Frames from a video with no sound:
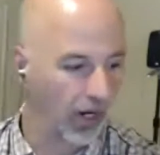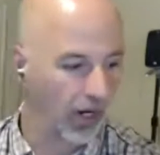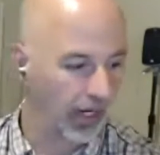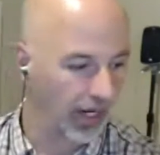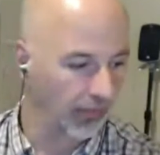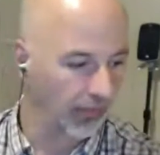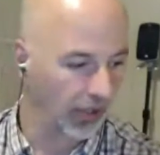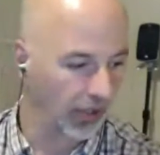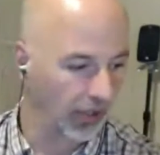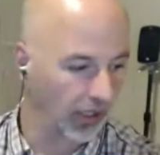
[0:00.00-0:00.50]

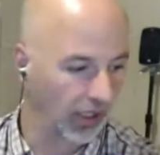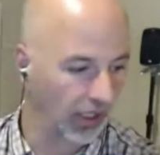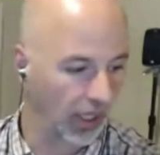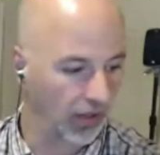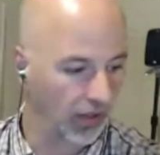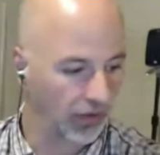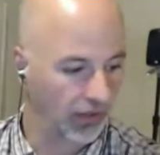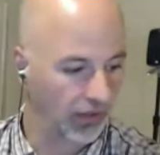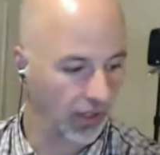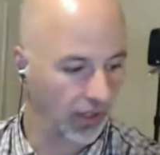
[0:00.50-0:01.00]
and I'm good to
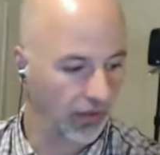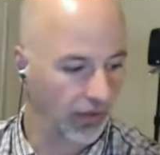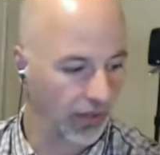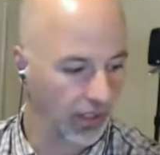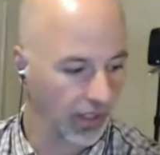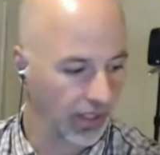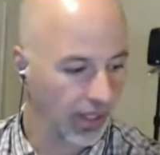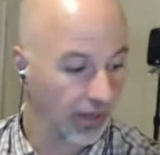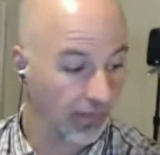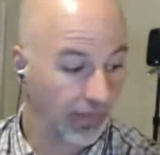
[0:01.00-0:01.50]
go. So
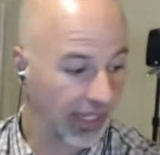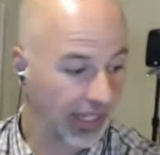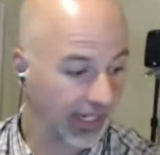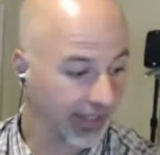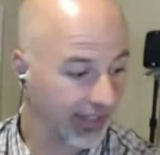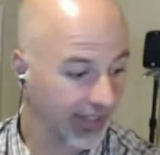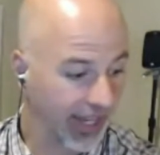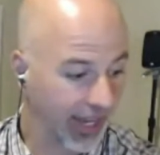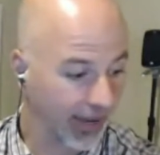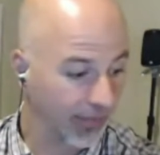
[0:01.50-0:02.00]
I'm
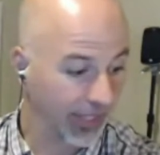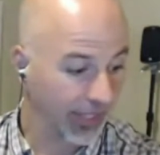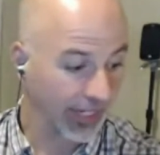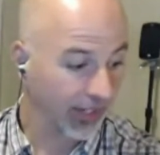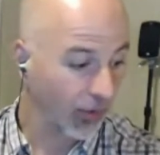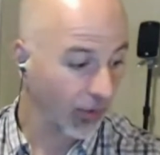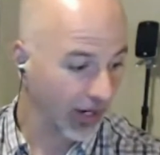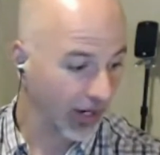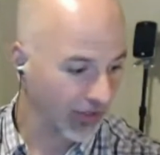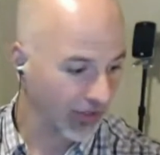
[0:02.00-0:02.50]

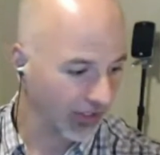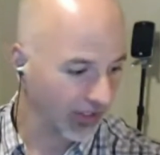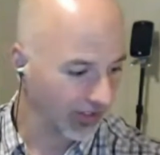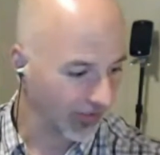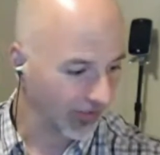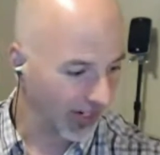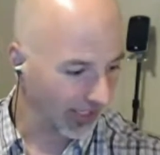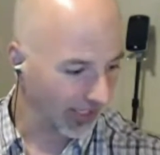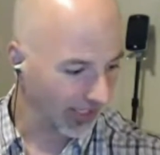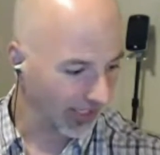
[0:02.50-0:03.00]
getting
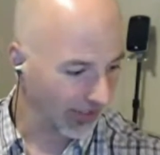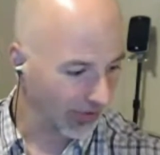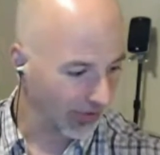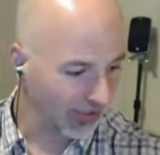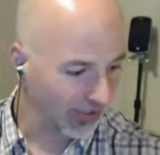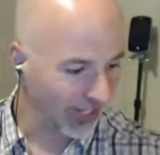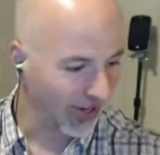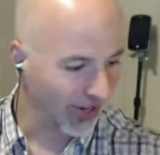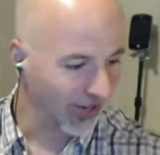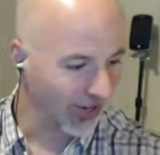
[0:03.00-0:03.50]
questions finally here.
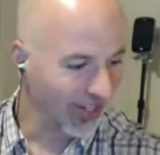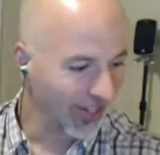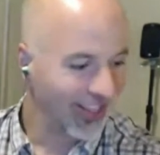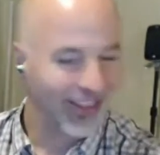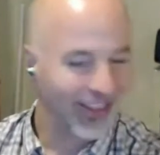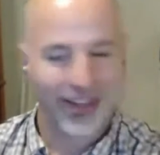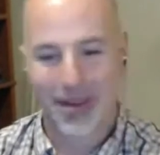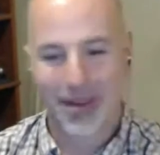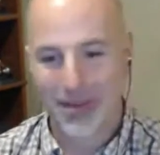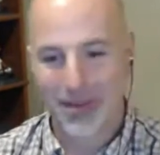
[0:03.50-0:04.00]
So
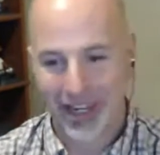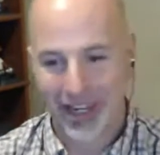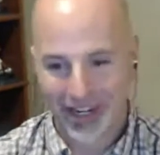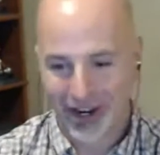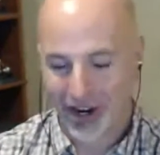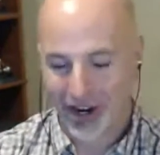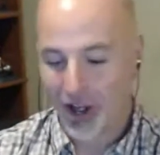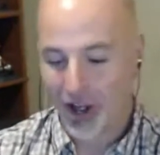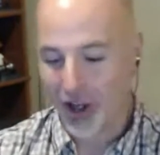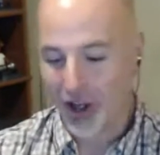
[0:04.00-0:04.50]
they're coming in
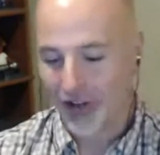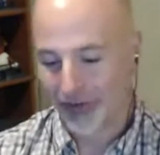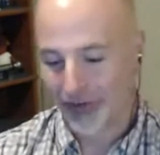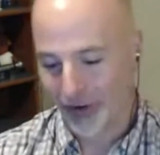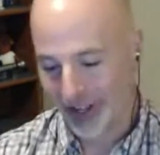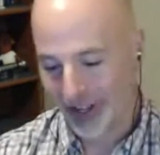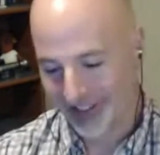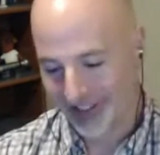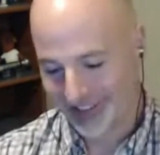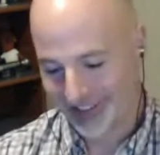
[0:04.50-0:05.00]
on all
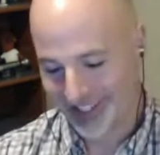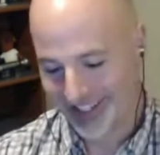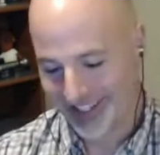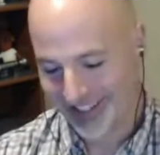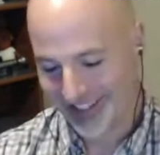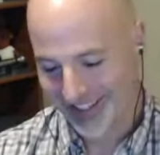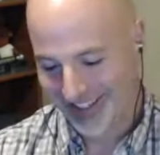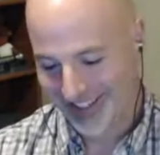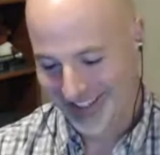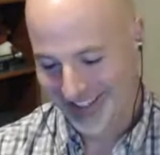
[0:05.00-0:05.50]
fronts.
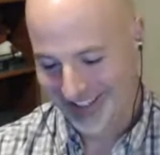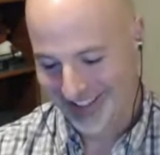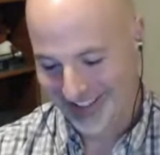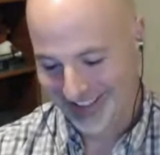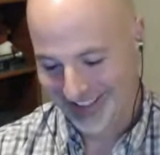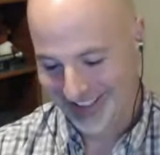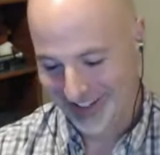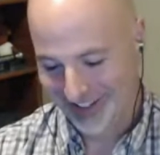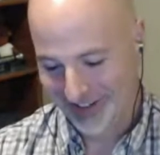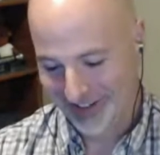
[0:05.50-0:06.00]

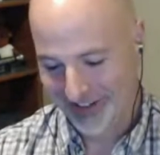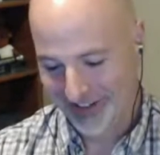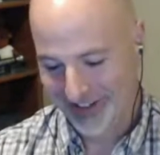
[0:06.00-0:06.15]
So,